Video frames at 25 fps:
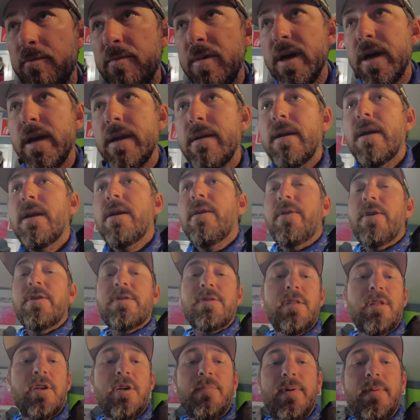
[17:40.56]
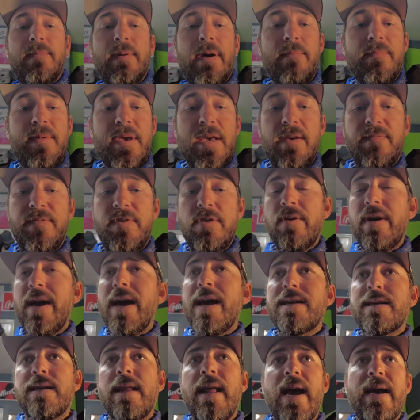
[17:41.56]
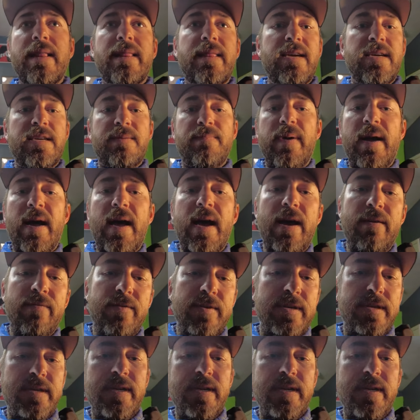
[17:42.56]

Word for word: But, you know, there's a little bit about me. If you guys like this behind